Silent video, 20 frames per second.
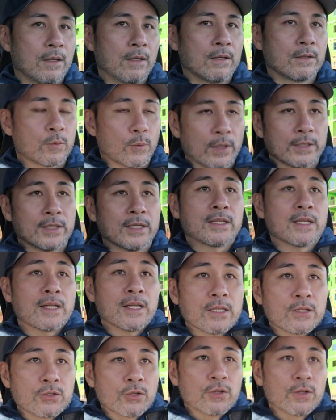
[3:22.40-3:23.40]
So when I did get
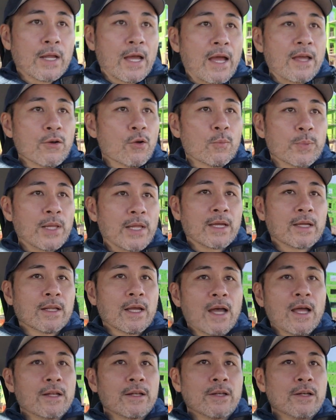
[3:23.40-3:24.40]
injured, I had no plan.
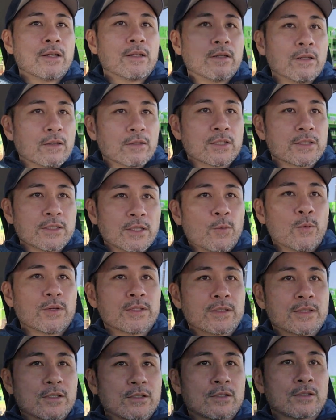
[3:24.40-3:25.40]
I had, because it
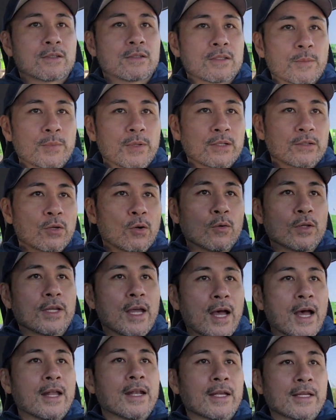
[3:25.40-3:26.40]
was something
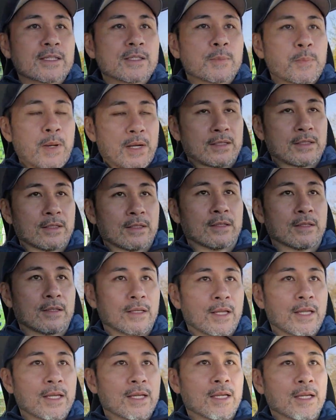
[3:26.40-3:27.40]
totally unexpected,
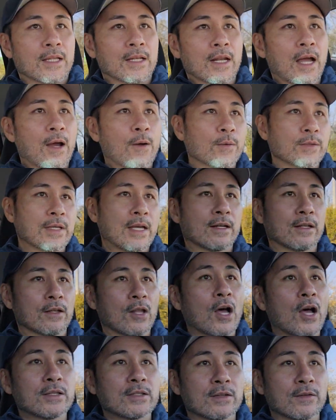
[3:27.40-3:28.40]
and I was at a
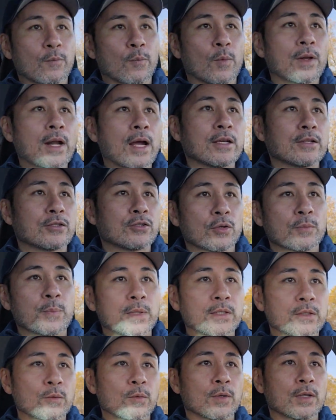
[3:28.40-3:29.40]
loss of what I should
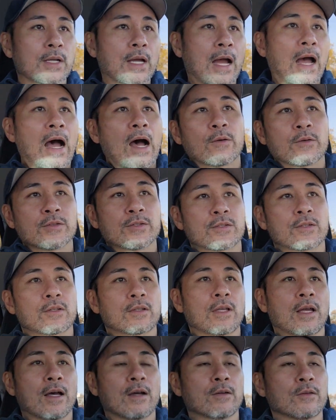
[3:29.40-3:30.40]
be doing, how to,
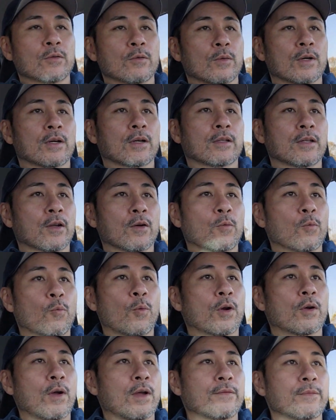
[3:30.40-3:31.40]

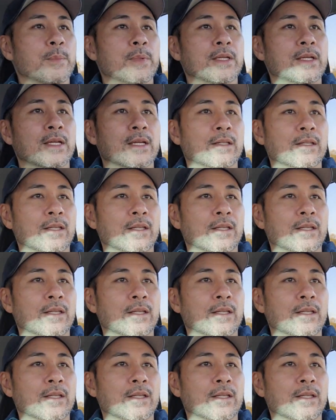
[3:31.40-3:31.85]
where do I even begin?